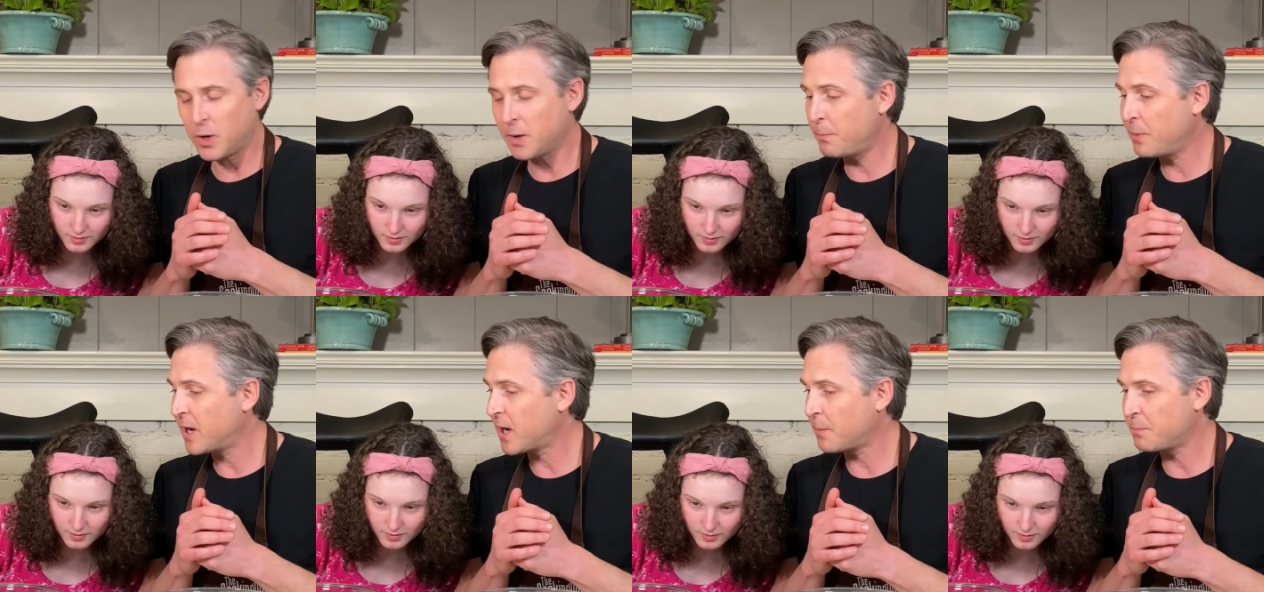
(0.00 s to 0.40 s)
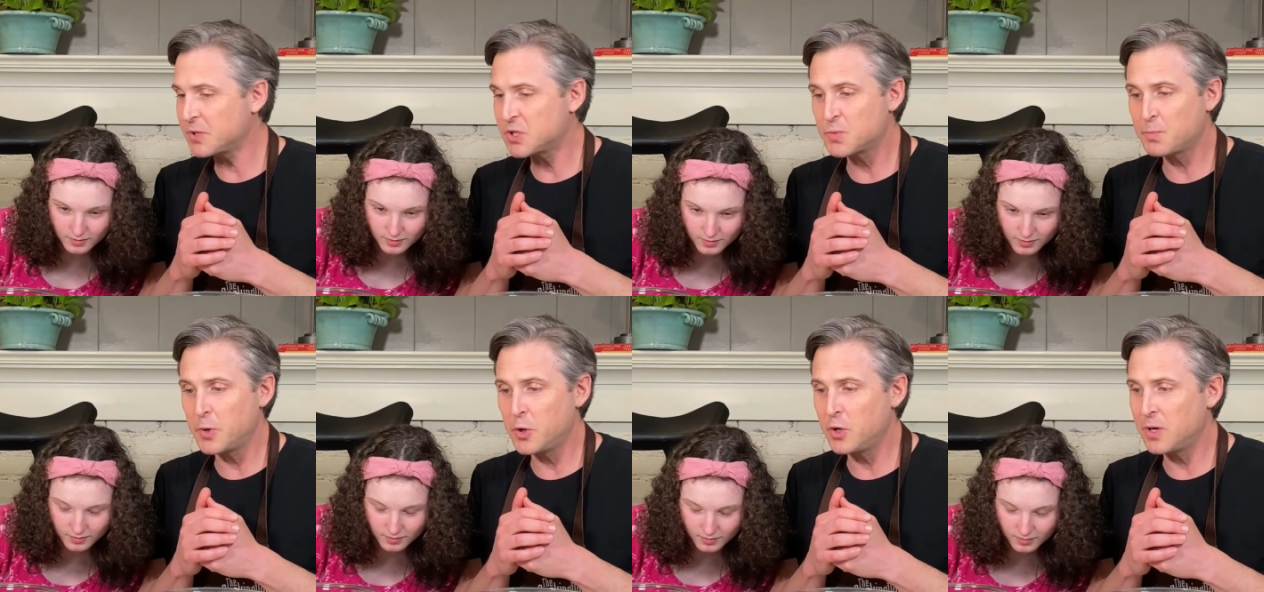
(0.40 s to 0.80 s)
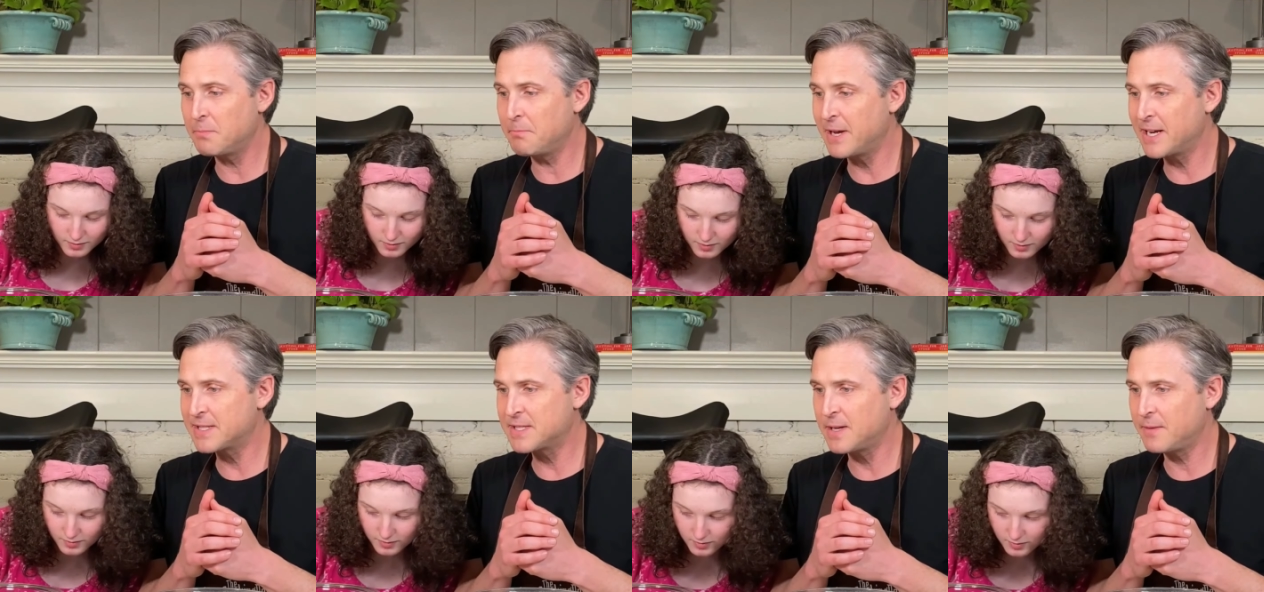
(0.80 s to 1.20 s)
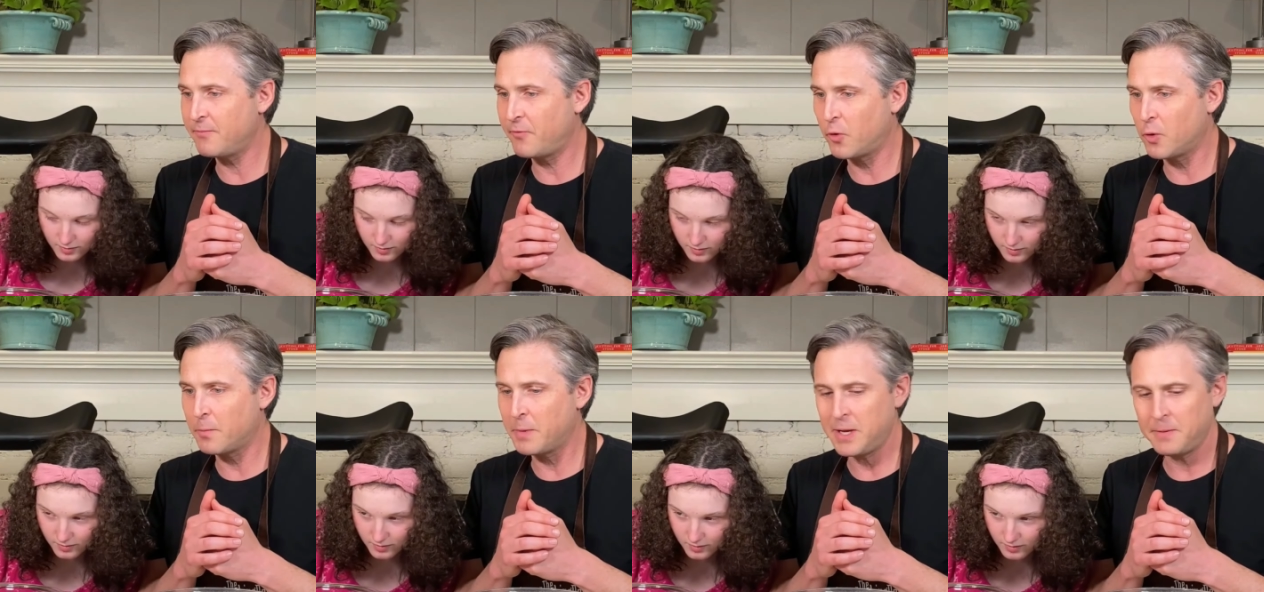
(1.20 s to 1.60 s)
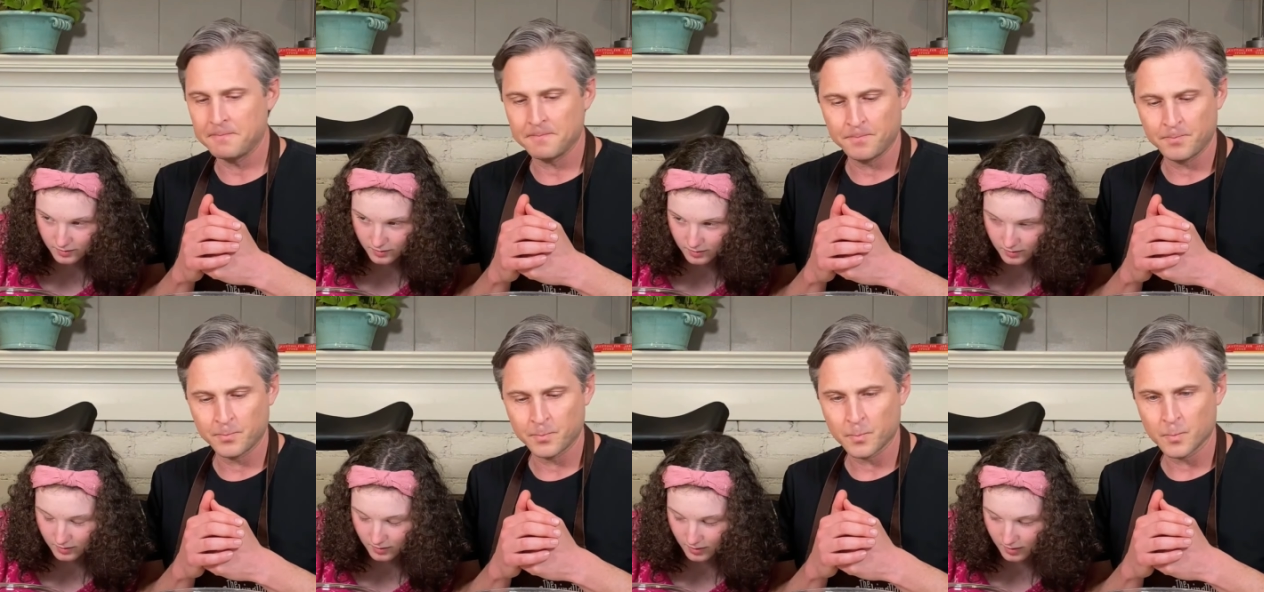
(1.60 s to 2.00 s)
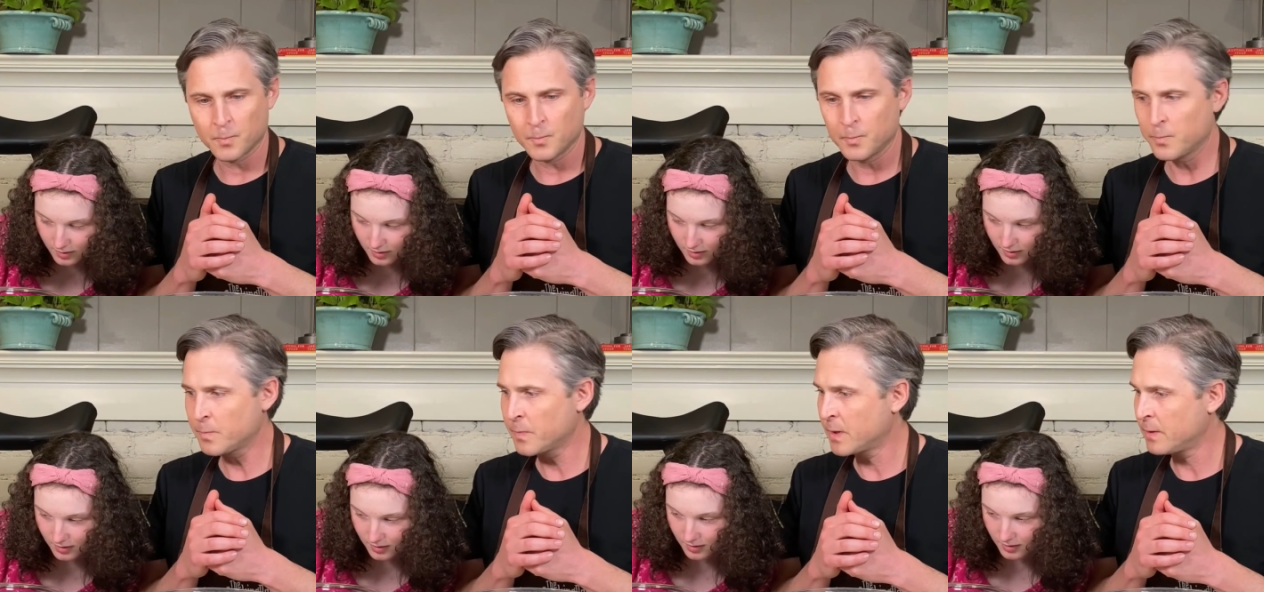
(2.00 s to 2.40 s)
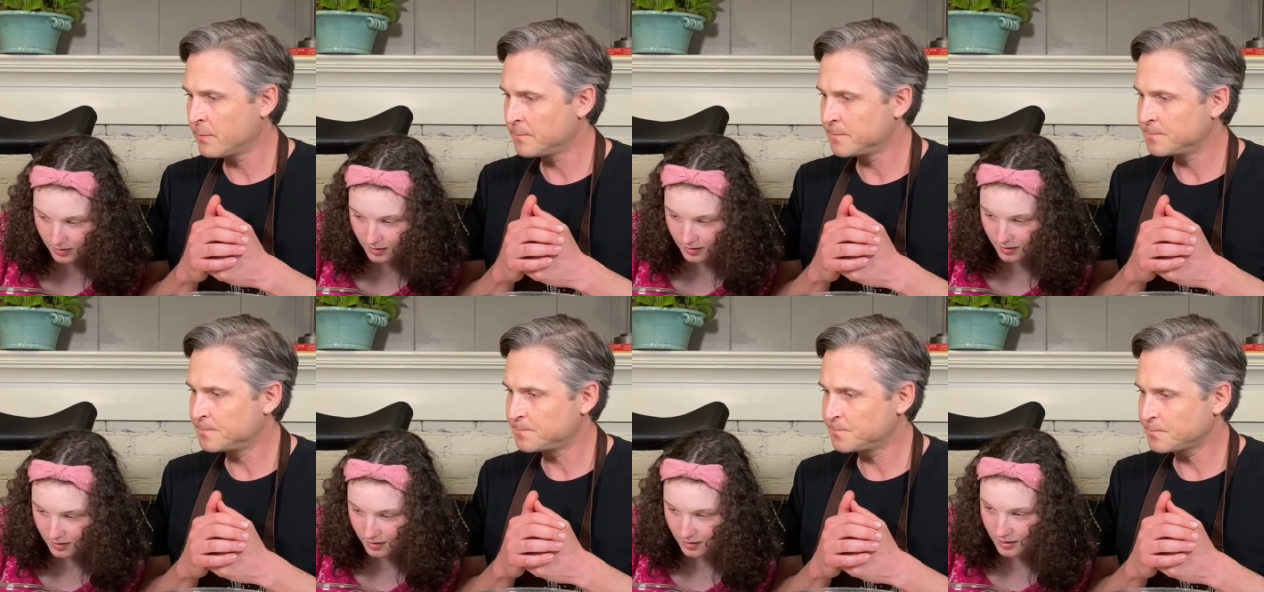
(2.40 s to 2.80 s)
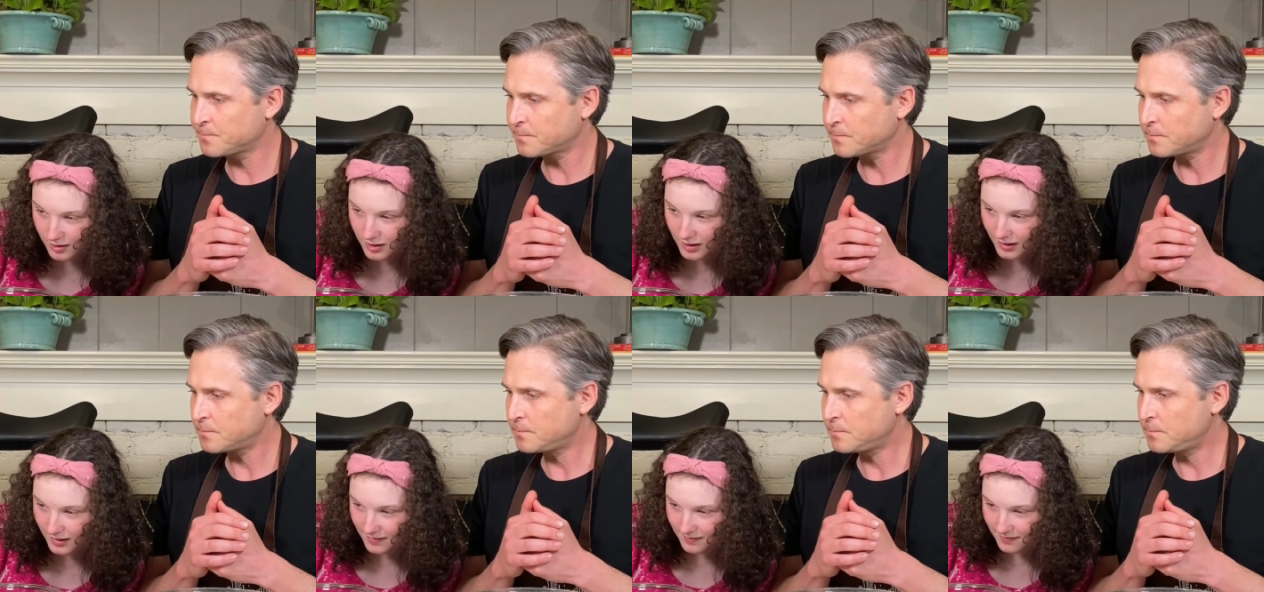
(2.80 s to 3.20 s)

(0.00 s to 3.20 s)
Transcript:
Speaker 1: You want to pick up a spoon and mix them for me? Yeah.